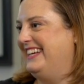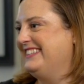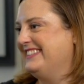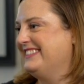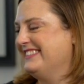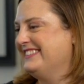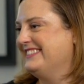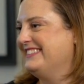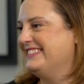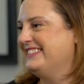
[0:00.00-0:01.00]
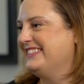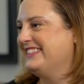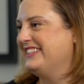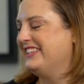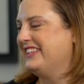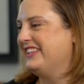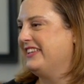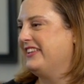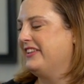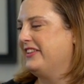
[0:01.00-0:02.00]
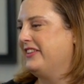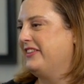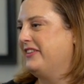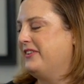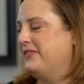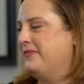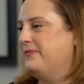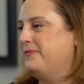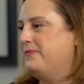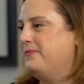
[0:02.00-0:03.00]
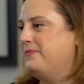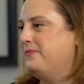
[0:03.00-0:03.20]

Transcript: The person shown says nothing.